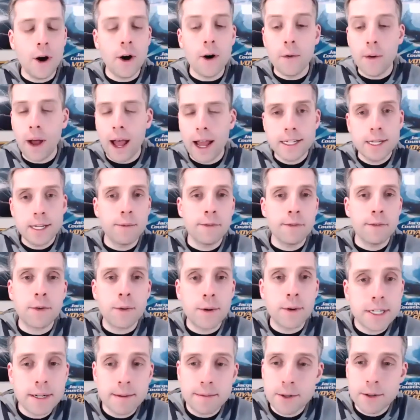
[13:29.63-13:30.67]
Oh, actually, before
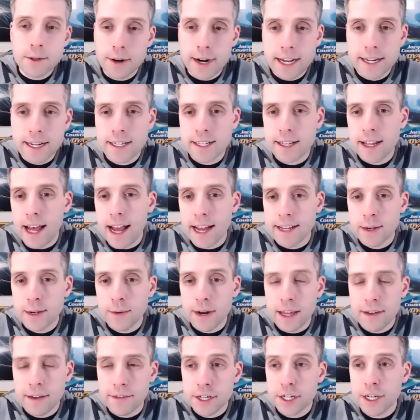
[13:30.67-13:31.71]
we jump to our next class, I
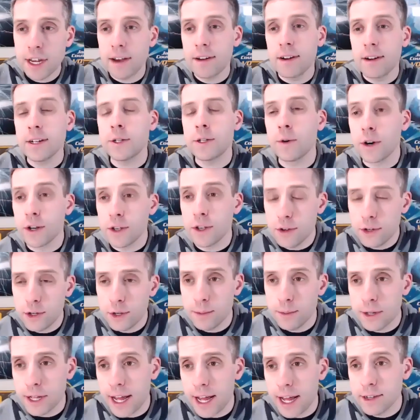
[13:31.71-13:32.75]
want to give a shout out to our
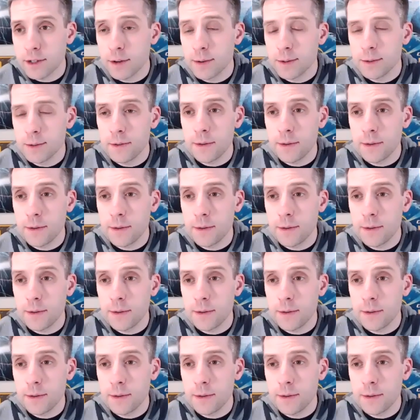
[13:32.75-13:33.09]
YouTube classrooms.